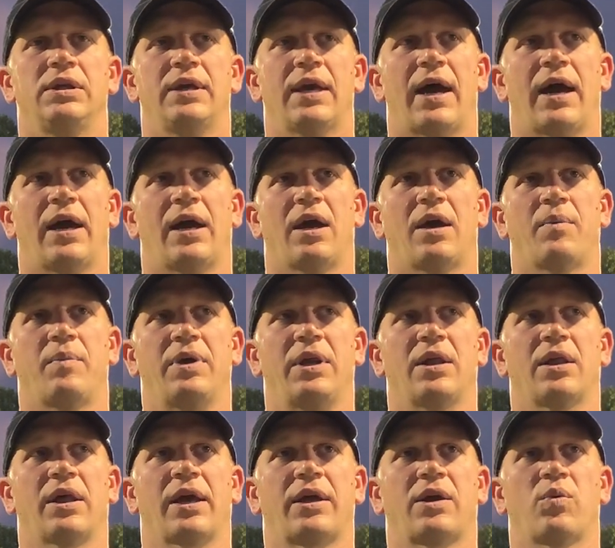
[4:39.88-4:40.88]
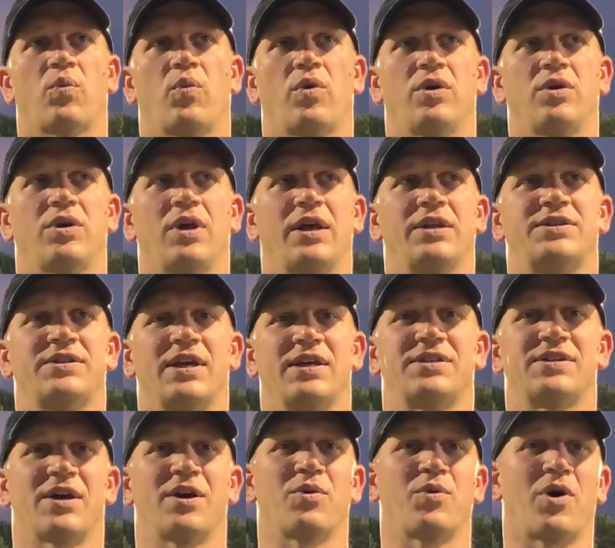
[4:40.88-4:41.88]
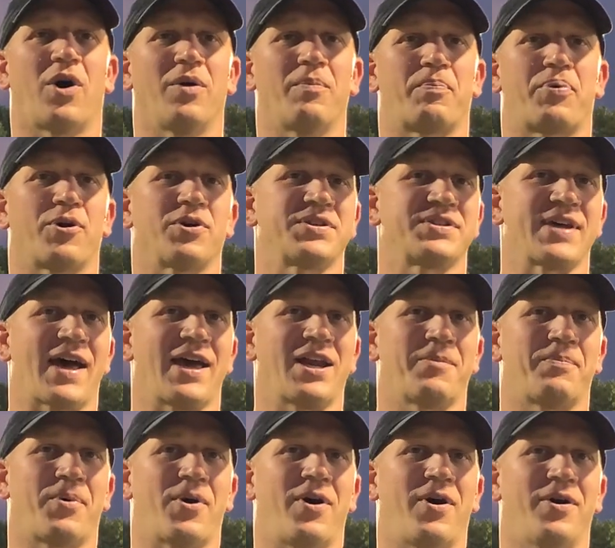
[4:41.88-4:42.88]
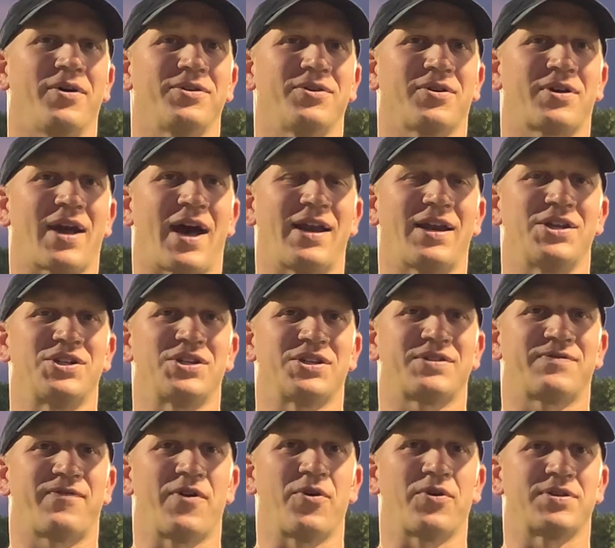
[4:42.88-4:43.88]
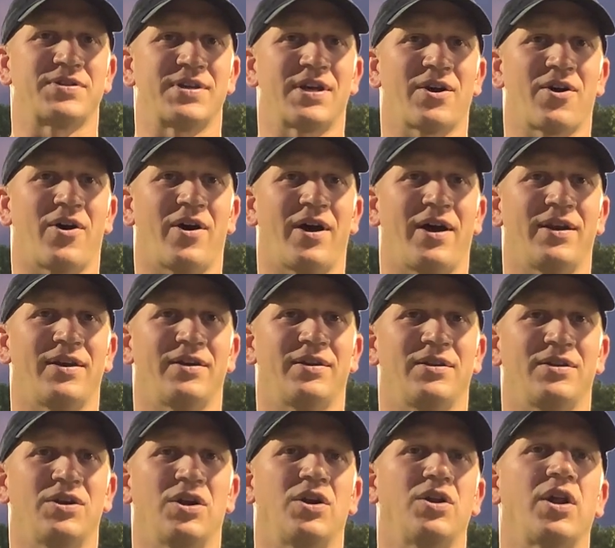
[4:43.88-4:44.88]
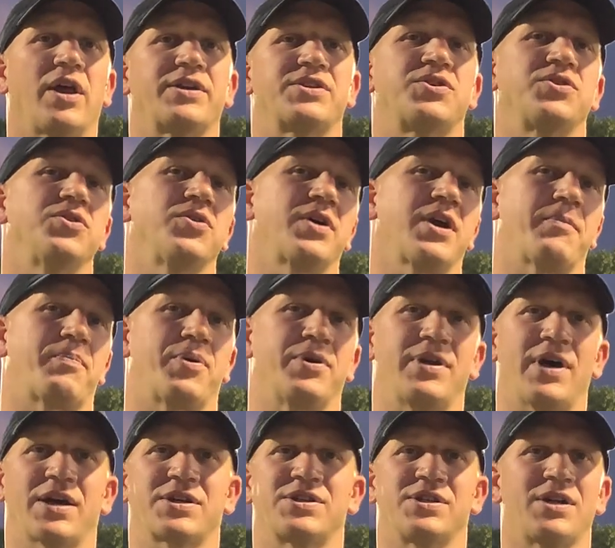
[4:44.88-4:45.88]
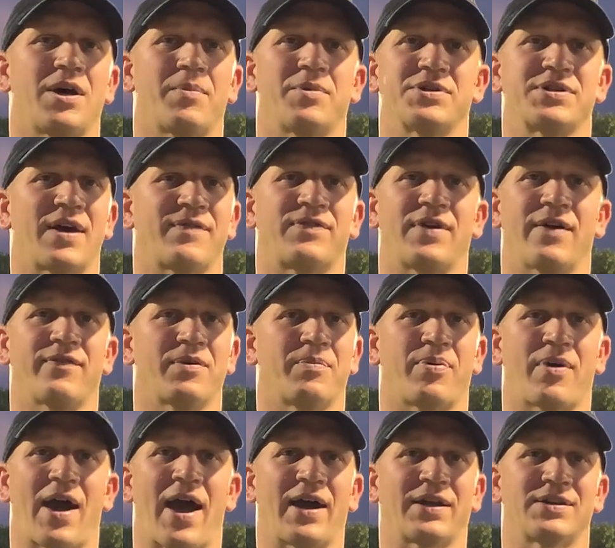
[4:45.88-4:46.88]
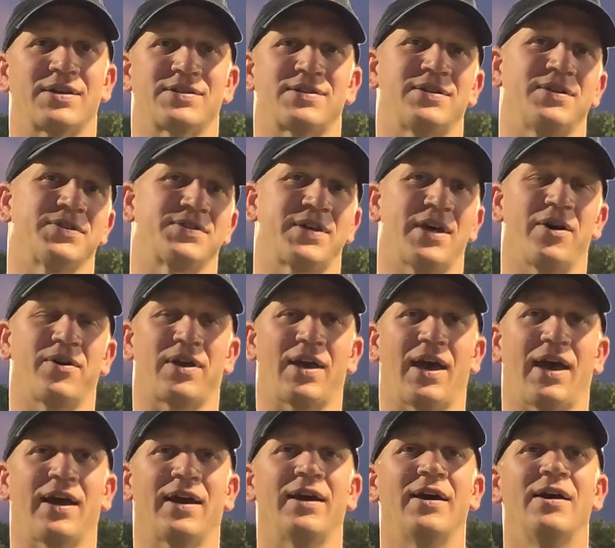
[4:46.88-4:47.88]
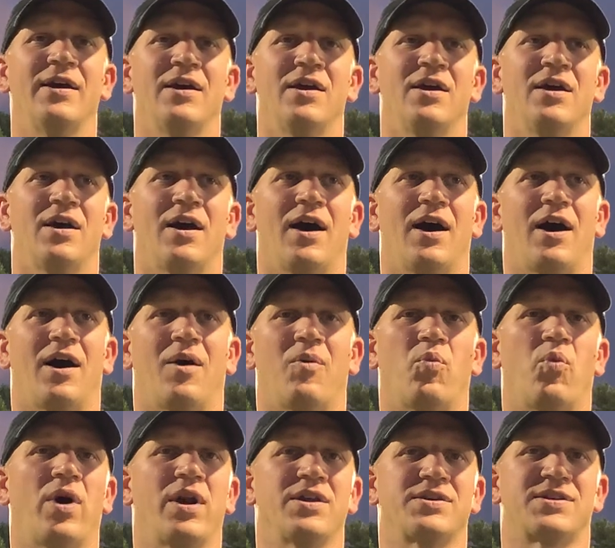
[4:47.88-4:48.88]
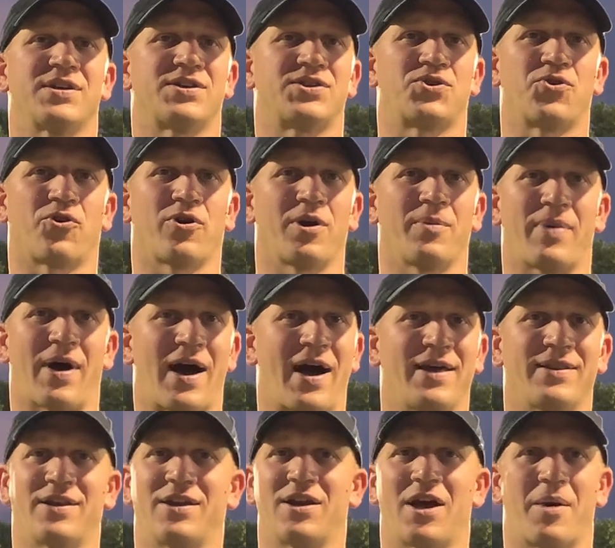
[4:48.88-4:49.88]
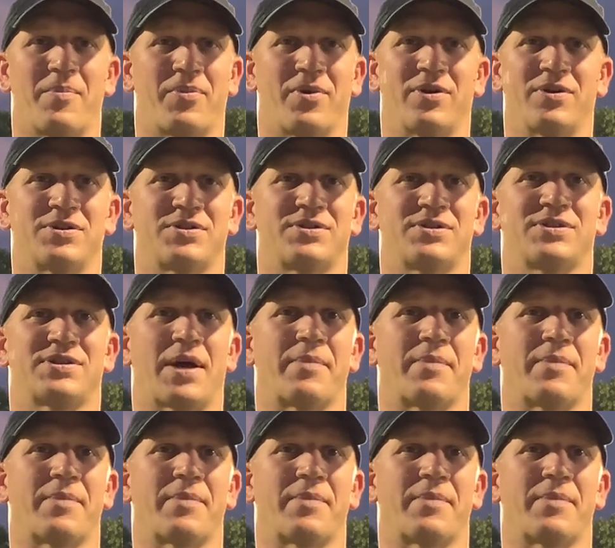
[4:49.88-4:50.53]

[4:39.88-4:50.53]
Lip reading: Yeah, I mean, like, it's on per side of ball, you're kind of just focusing on, you know, like, so you'll get production numbers after every practice, and you'll say, okay, what is the story behind the numbers?